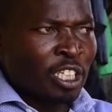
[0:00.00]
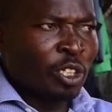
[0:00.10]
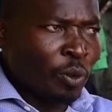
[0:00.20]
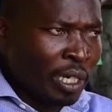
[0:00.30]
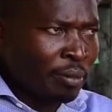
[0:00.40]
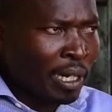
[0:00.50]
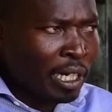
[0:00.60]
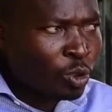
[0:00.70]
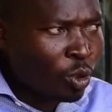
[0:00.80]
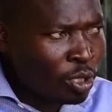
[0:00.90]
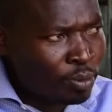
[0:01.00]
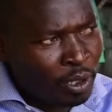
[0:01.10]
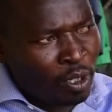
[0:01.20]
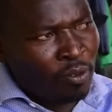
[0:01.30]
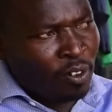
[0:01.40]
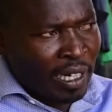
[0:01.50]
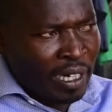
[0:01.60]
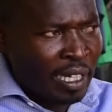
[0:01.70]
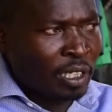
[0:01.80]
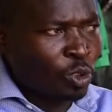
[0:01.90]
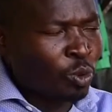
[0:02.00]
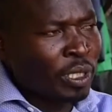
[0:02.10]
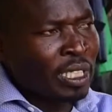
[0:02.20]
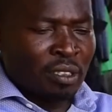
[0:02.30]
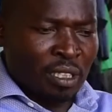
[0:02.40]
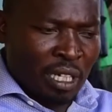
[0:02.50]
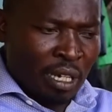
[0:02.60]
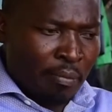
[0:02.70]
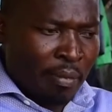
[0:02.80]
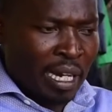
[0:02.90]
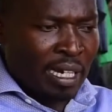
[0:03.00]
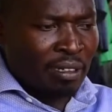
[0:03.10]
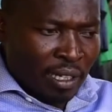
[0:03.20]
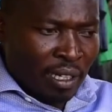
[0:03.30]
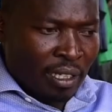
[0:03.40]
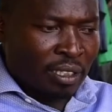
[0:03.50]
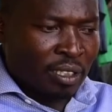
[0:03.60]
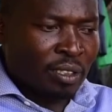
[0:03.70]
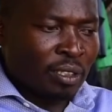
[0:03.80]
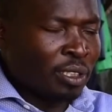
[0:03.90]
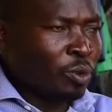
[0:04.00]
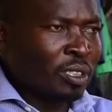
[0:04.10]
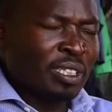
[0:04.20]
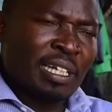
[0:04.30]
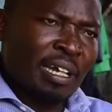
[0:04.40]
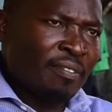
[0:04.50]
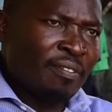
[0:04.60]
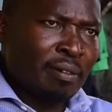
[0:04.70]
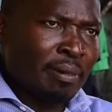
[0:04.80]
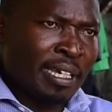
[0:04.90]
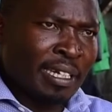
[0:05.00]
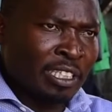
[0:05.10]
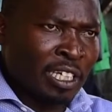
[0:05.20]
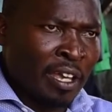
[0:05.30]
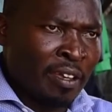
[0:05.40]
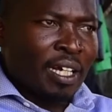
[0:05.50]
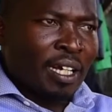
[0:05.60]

She went back to hospital for another 2 weeks. She came back, and it was still covered by NHIF.